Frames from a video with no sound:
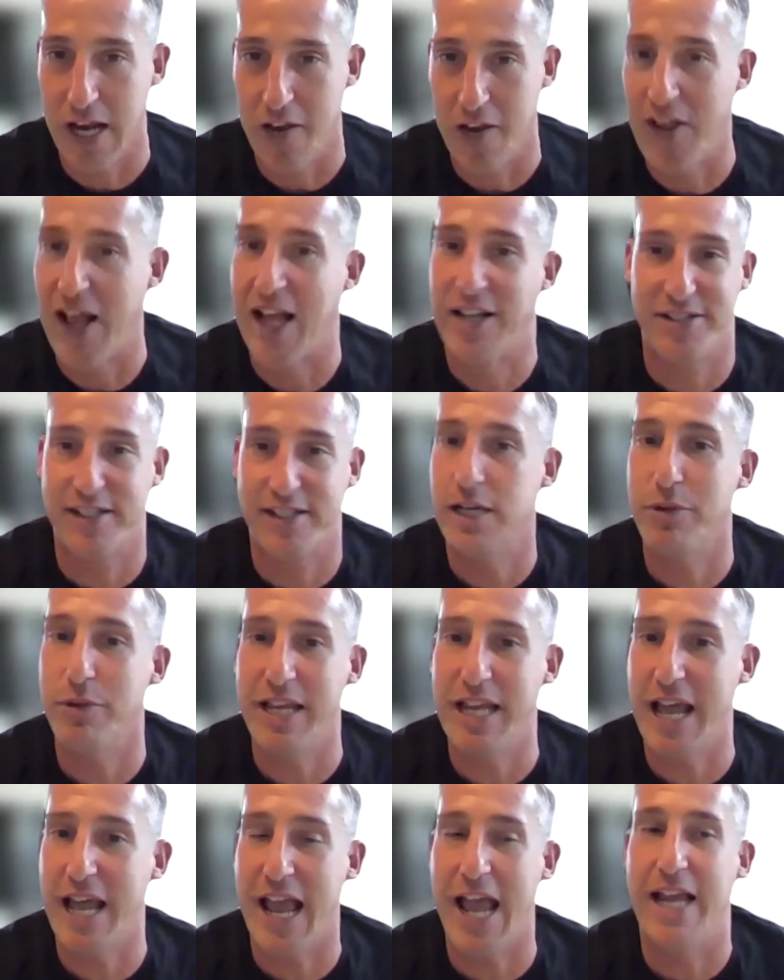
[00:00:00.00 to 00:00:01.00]
that's going to
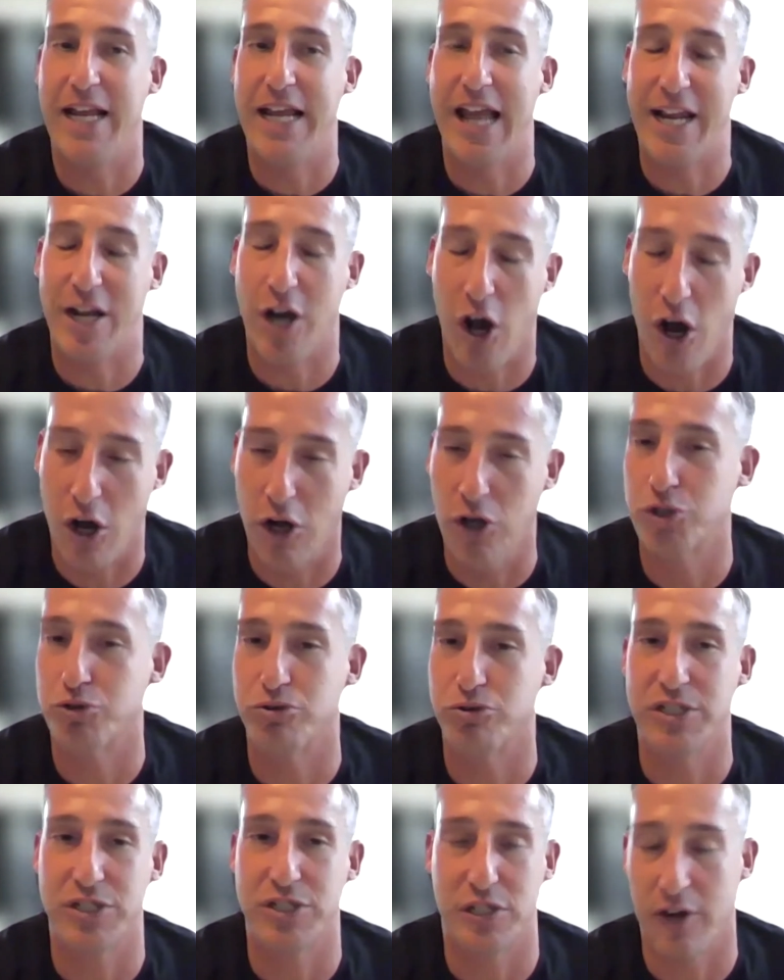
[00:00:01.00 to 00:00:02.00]
be a
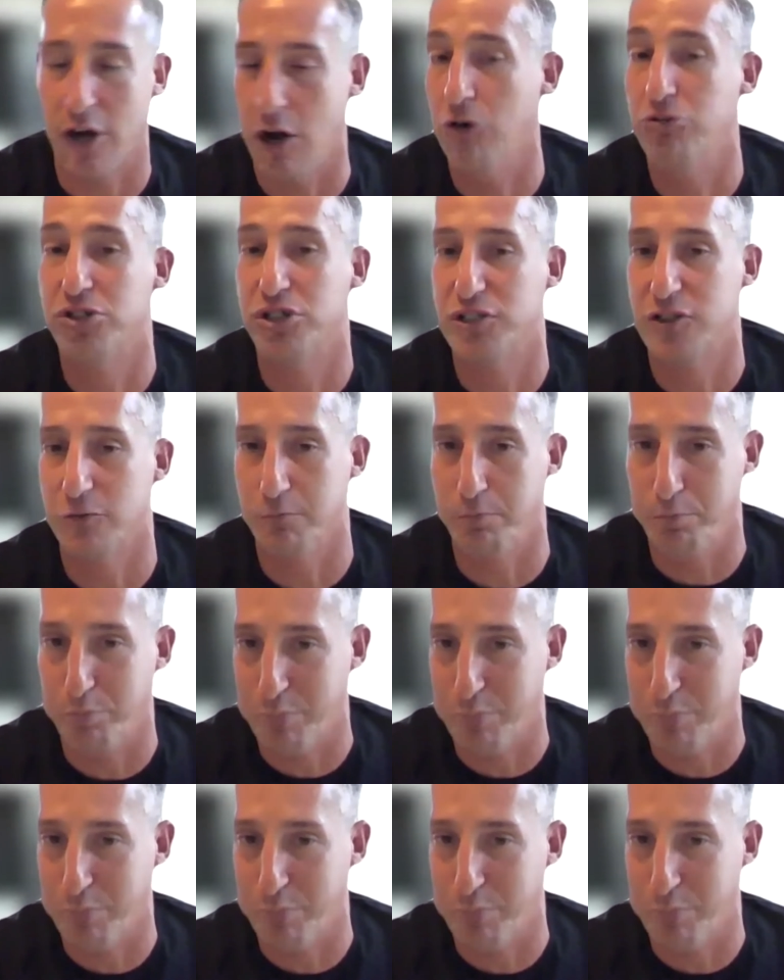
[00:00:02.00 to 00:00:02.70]
hundreds and hundreds of